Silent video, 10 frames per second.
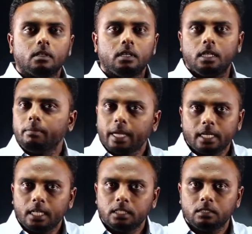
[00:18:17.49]

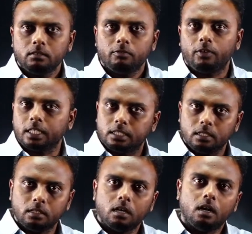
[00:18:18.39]
Demagnetizing, flux
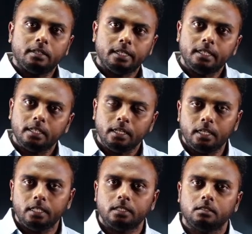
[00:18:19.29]
in the alternator
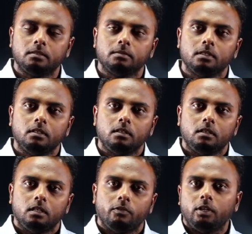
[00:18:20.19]
decreases.
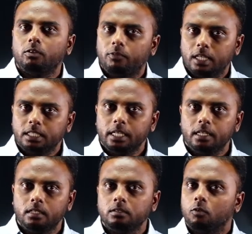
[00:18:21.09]
Whenever flux
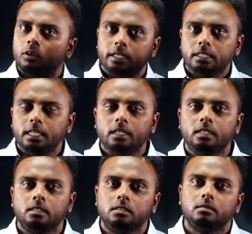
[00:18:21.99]
decreases, voltage
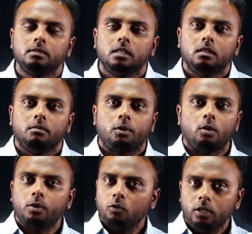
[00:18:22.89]
decreases.
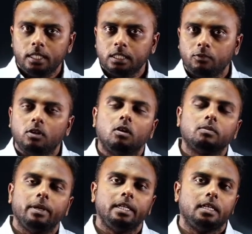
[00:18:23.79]
Proper voltages will not
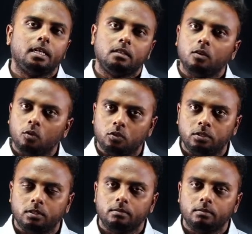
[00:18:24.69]
maintain at the loads.